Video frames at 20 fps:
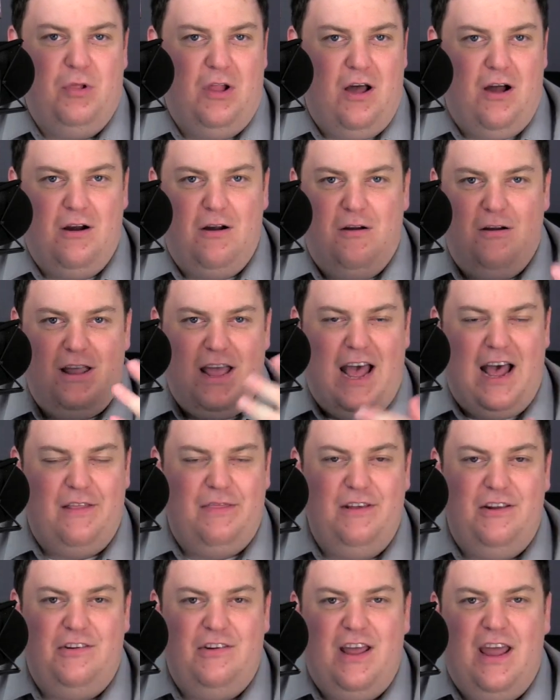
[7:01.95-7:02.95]
Blogger
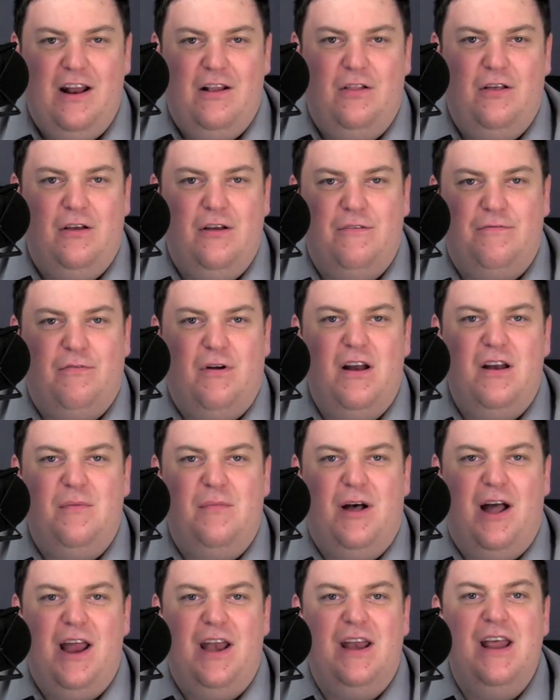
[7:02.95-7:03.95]
Kathy Schadel, a good friend
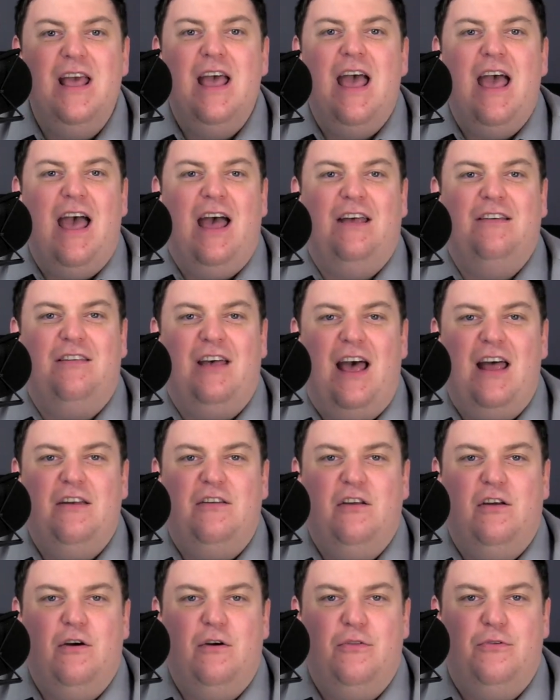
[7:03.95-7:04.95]
of mine, has
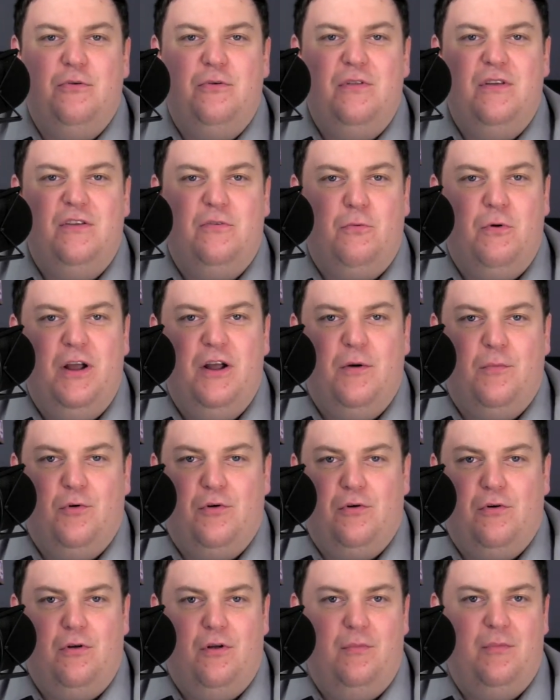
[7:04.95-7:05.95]
had to go through this
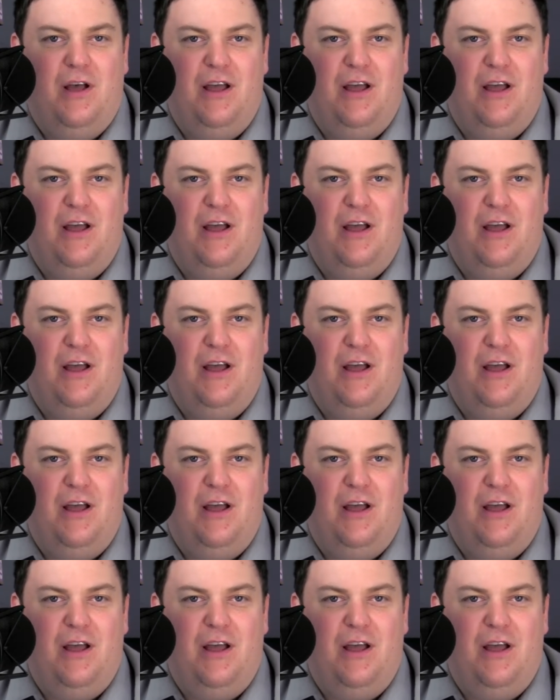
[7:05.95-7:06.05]
rigmarole.